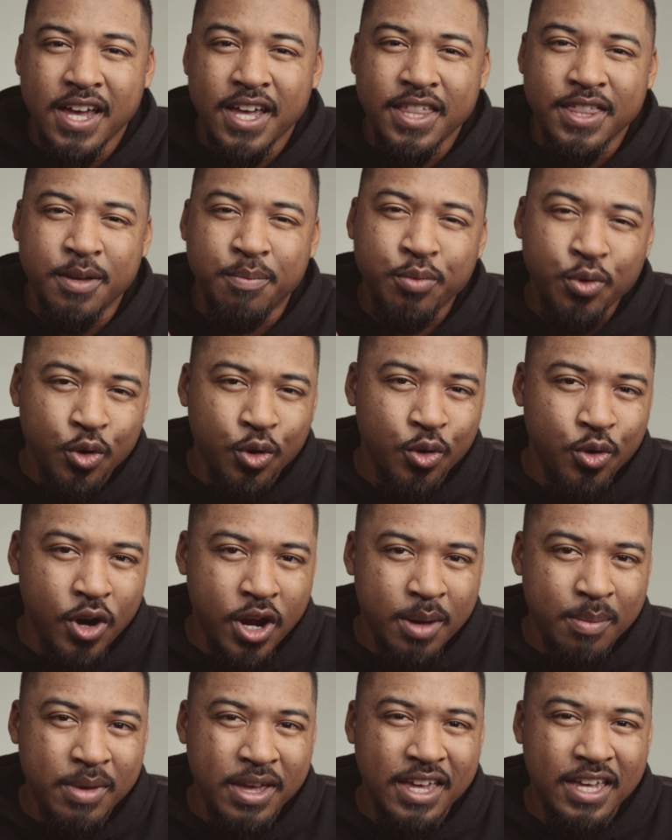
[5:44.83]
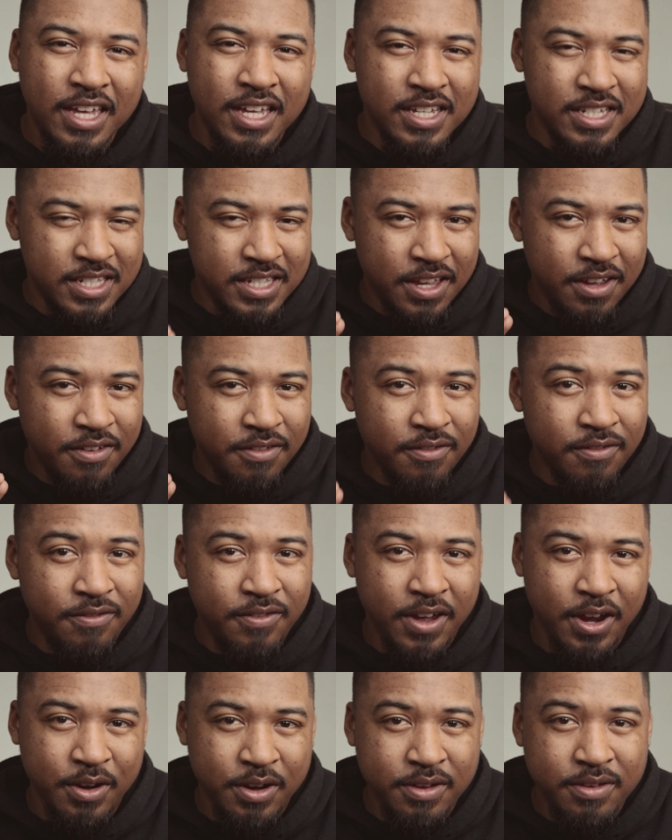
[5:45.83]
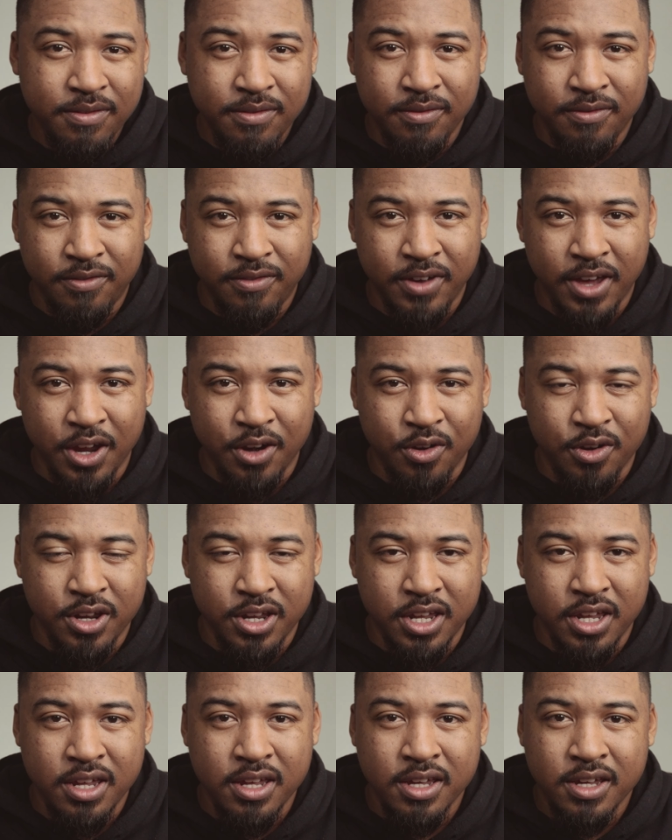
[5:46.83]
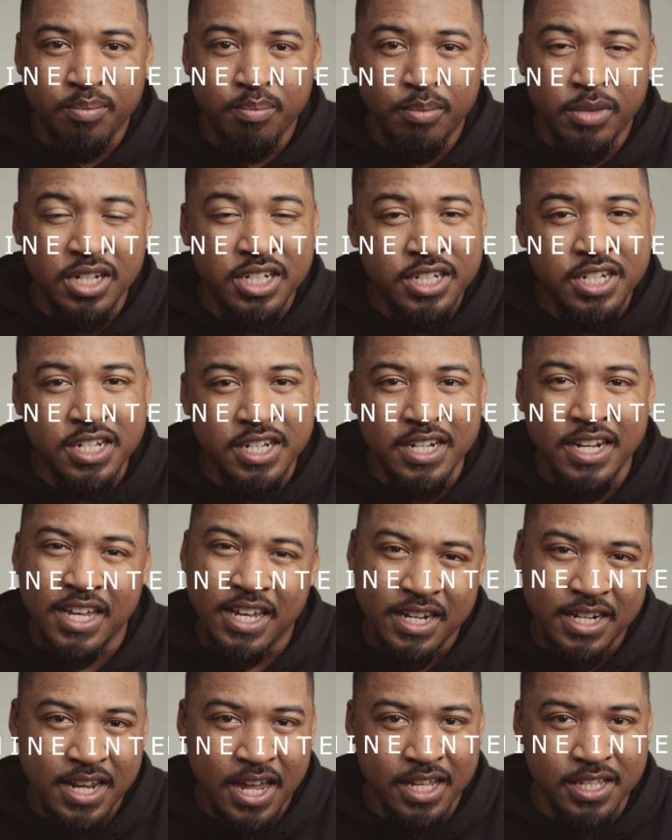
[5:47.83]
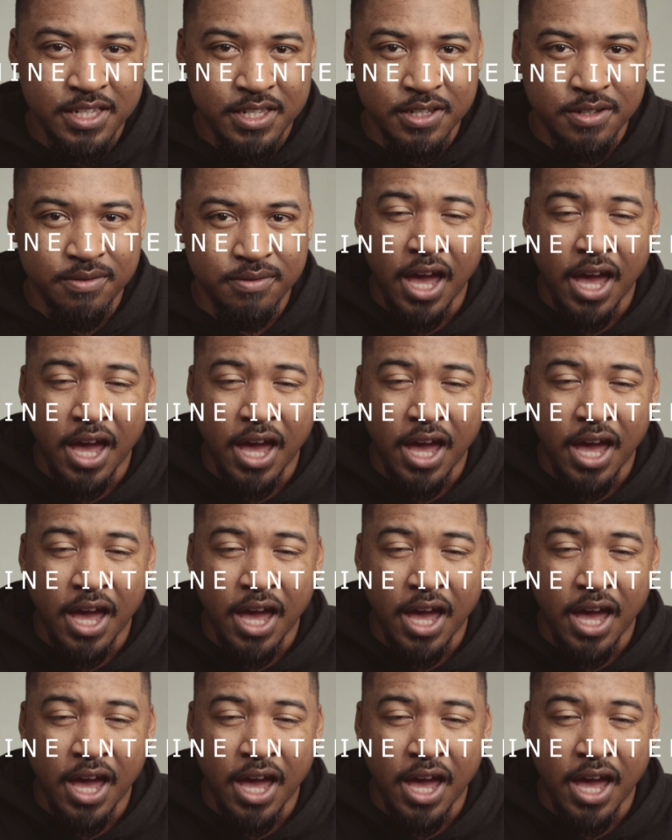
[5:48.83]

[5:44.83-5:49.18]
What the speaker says: the program is very, very machine intensive.